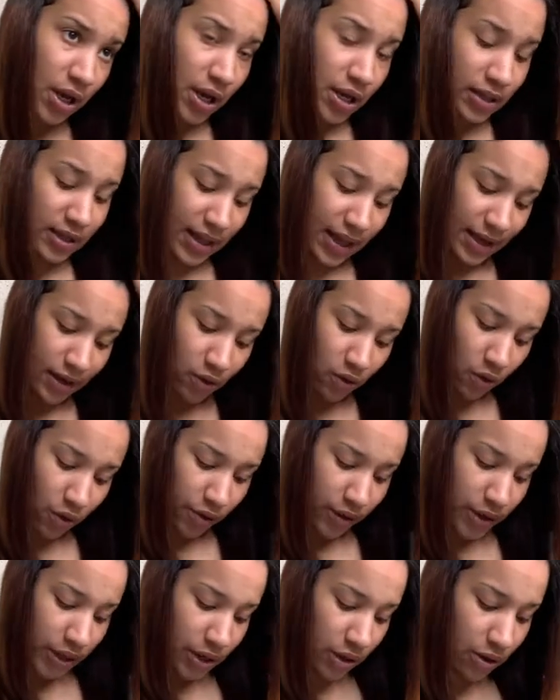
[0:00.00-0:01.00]
like
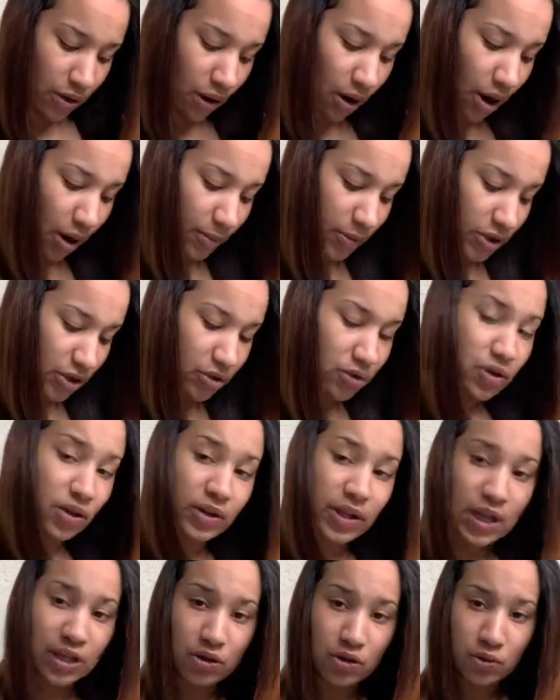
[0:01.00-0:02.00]
Corey and Carmen, you know,
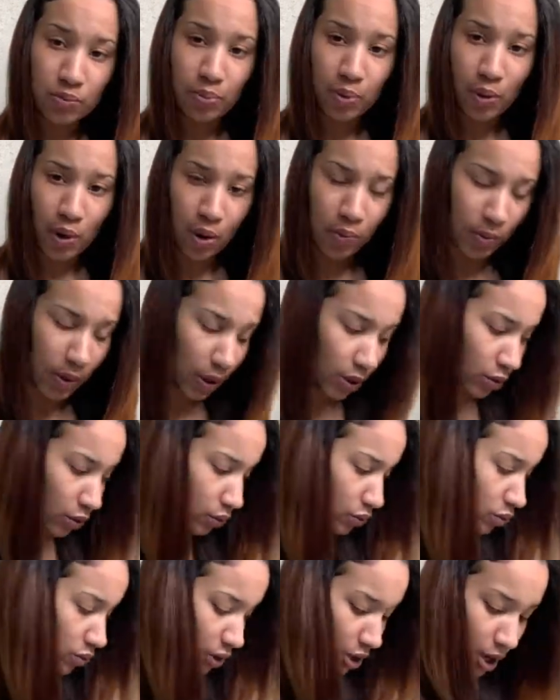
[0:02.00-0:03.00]
they do
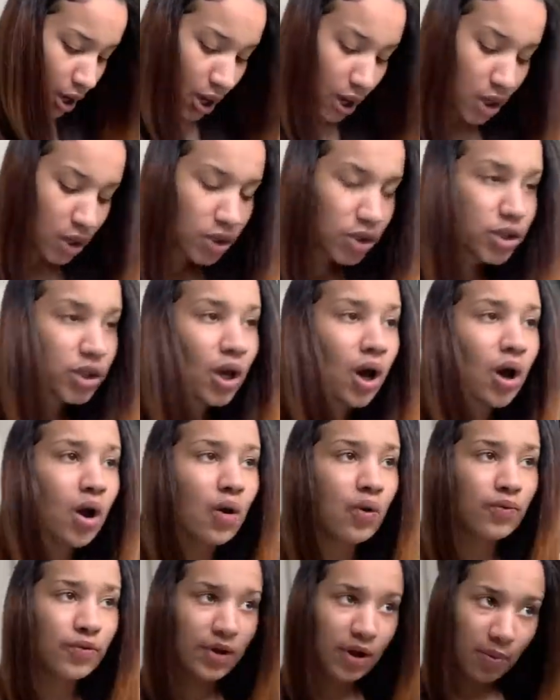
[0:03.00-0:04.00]
promos. So
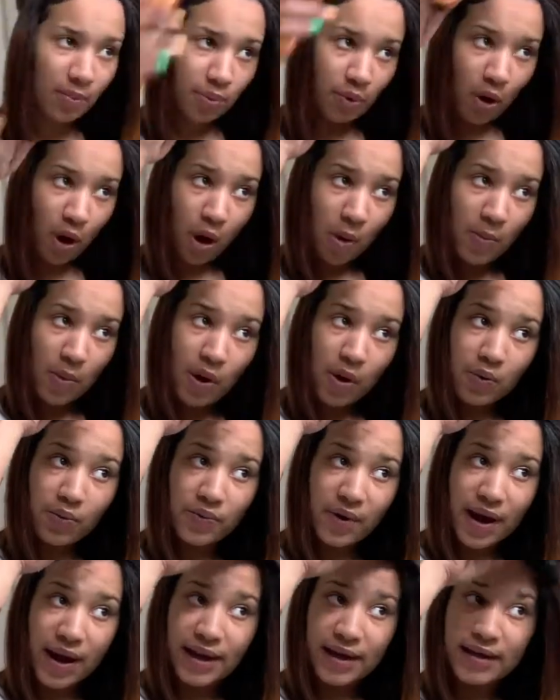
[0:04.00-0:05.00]
their promo
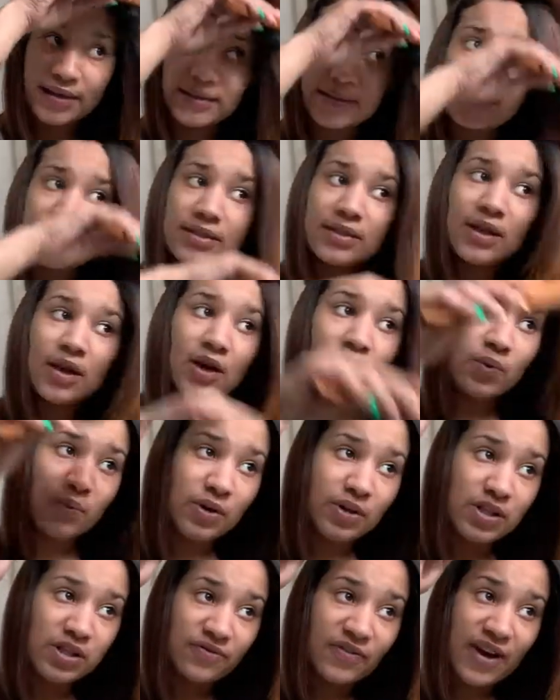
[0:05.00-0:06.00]
rates,
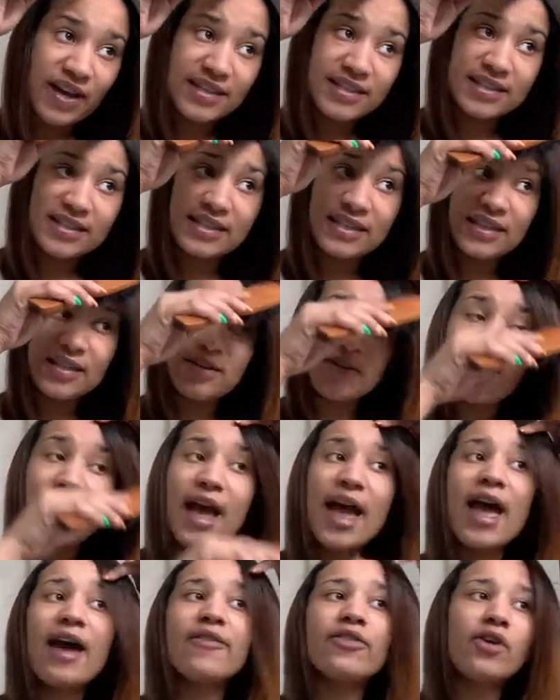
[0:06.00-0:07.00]
which if I still
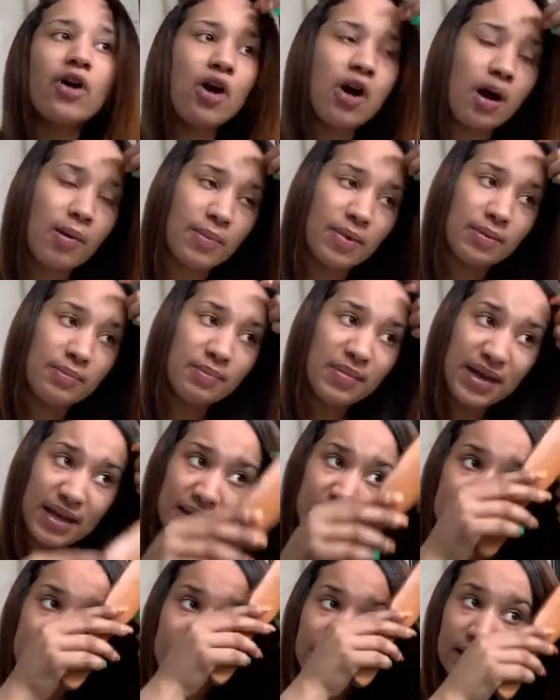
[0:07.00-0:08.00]
have Carmen
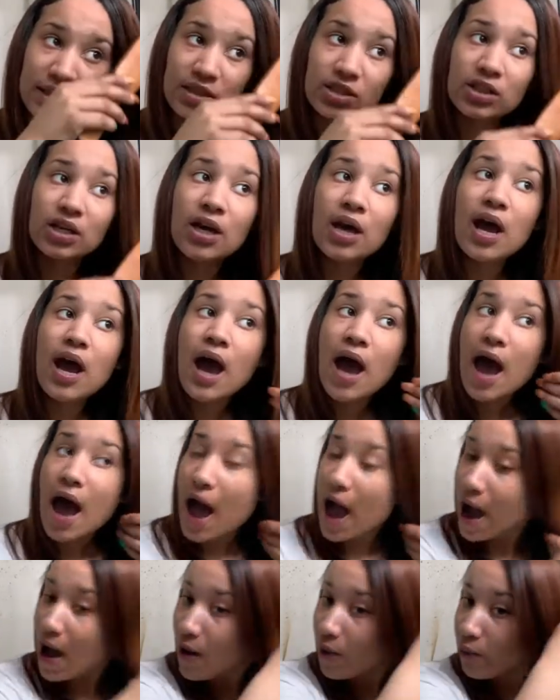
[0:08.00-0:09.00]
message,
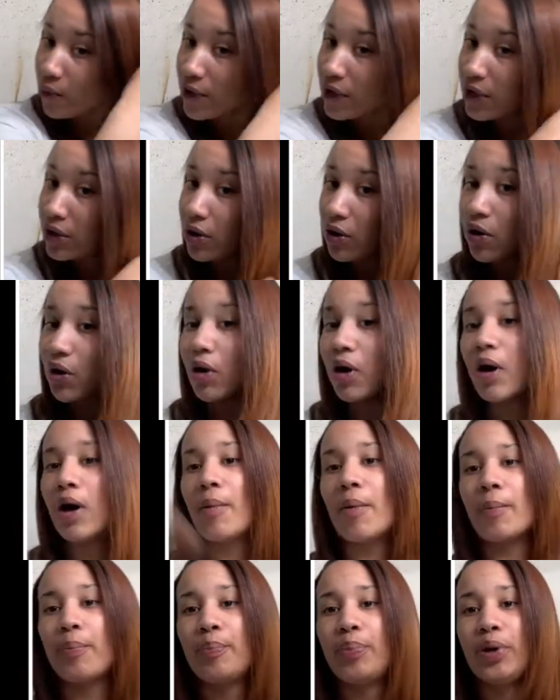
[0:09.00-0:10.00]
I will
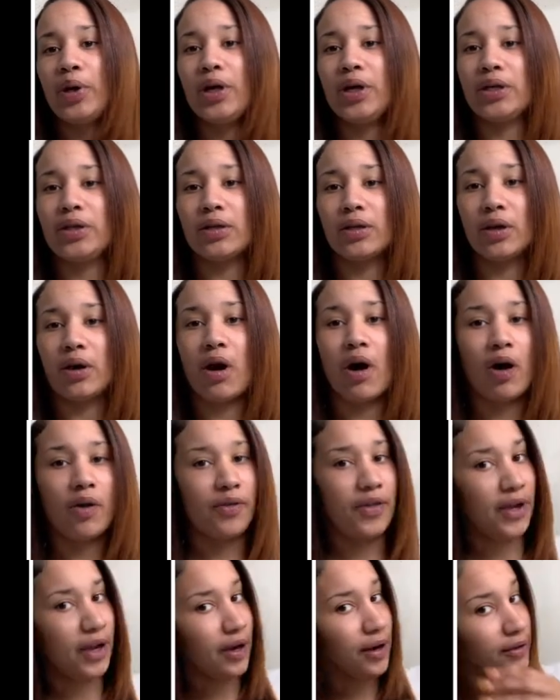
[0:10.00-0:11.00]
put all
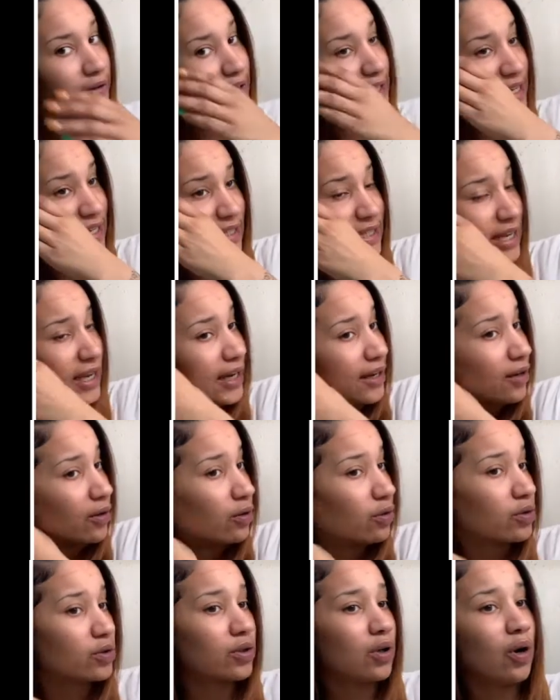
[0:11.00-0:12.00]
their
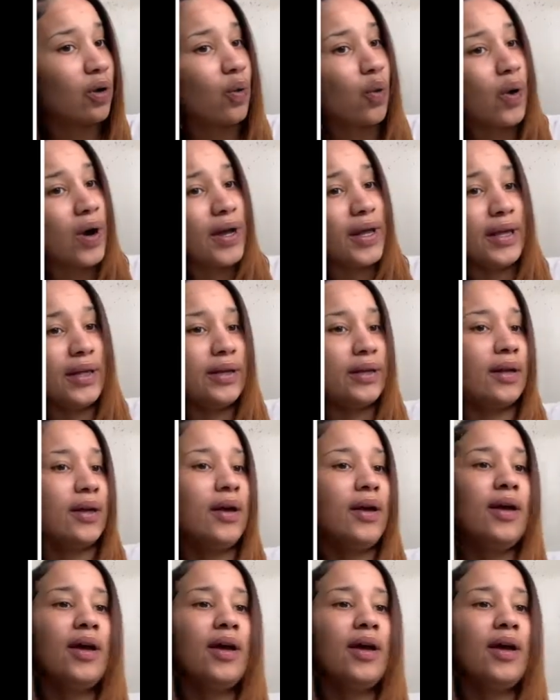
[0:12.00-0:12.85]
details on